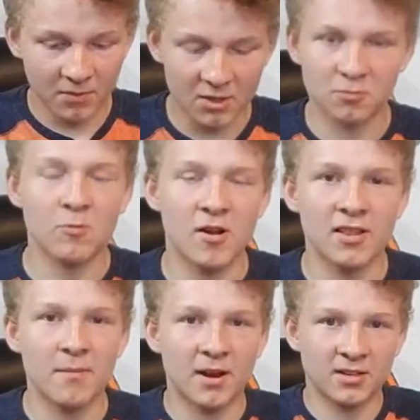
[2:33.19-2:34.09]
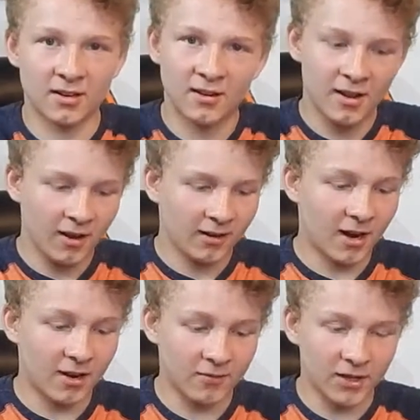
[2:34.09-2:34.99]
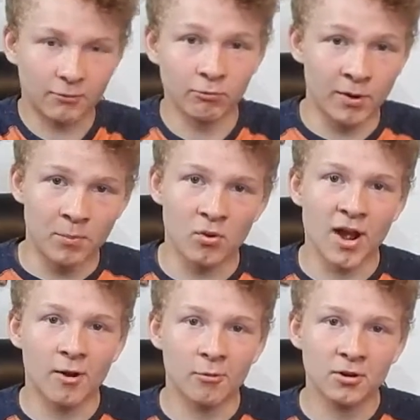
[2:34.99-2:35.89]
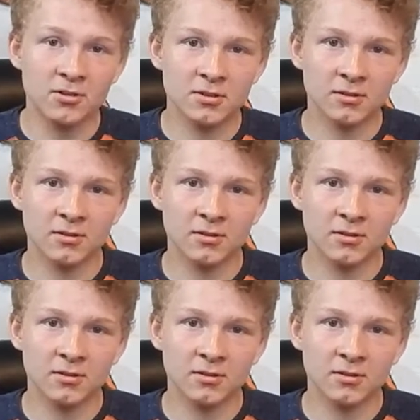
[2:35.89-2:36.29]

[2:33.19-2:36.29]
this one that makes it kind of like ripple outwards.